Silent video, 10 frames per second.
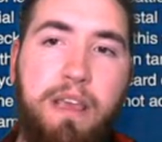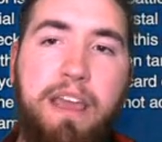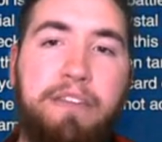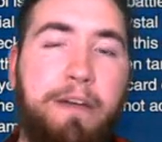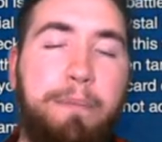
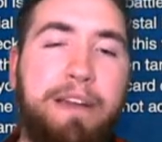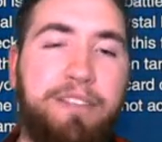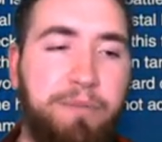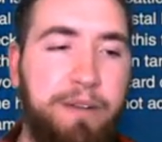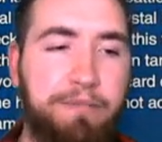If I
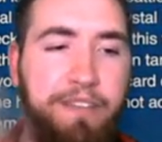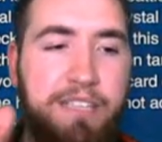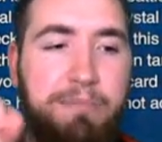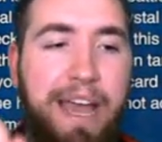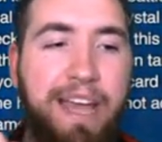bounce one of
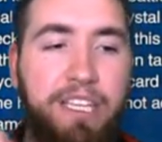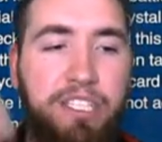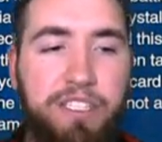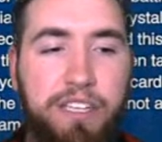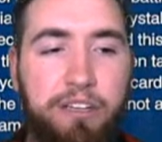these back, he's
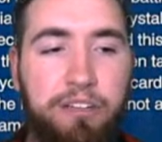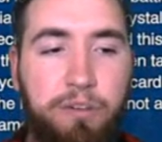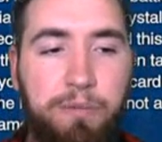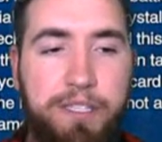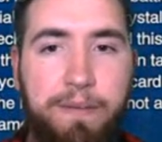just going to
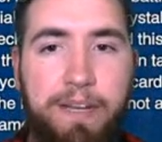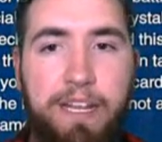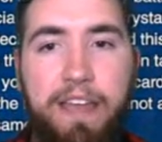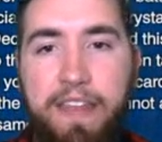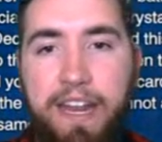normal summon
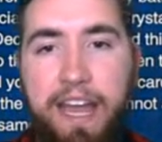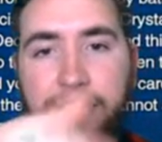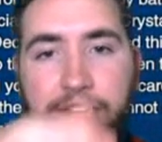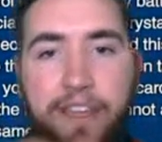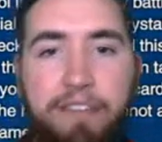it and then
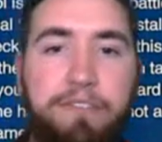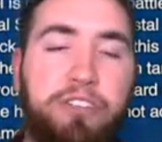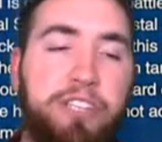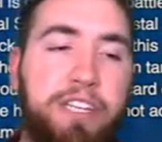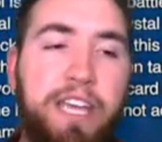activate
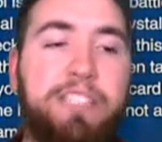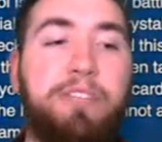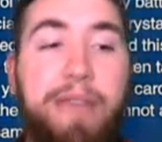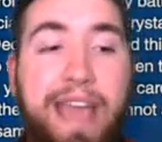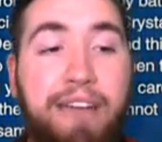Fusion Gate,
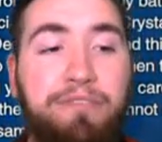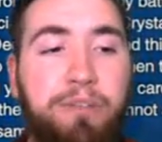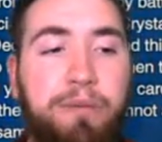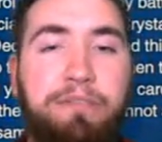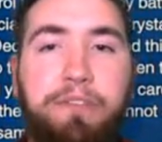so we have
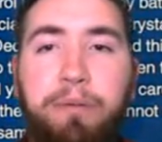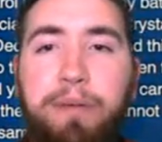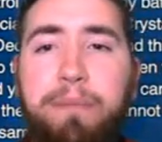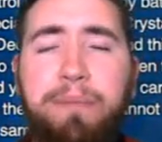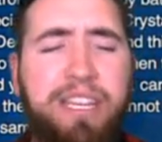to wait for the
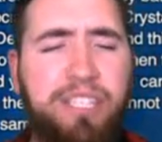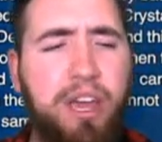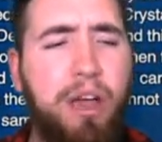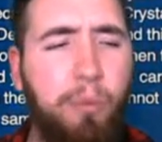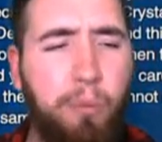Rampage.
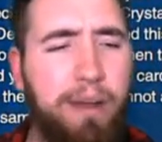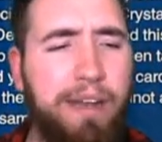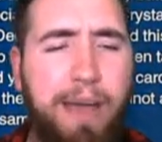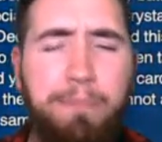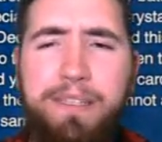What
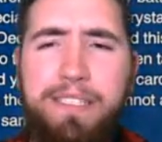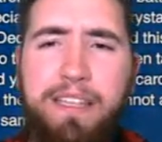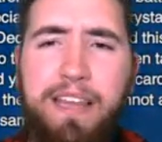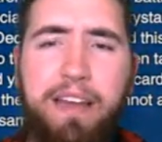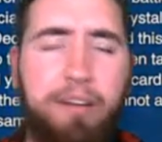happened
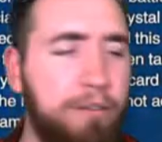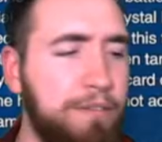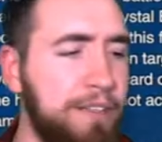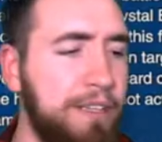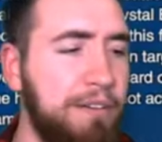to that
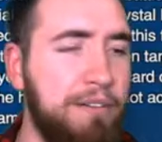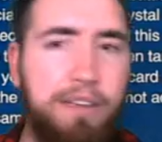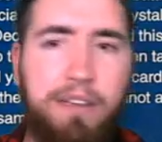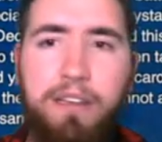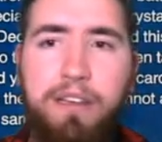Overload?
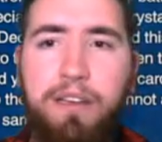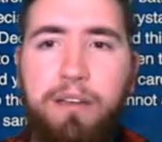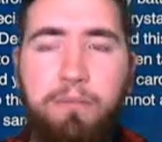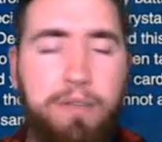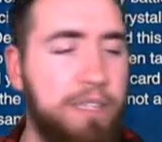
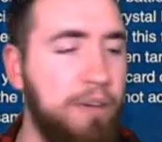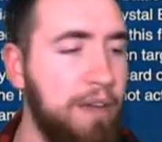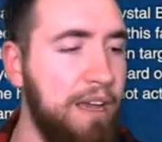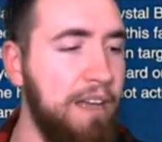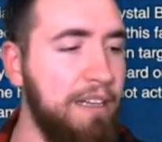What's
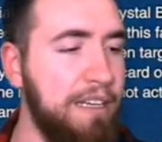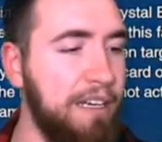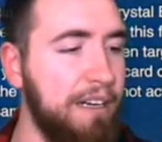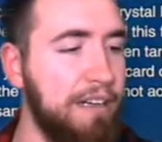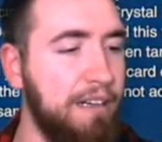going on
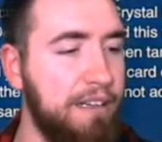here?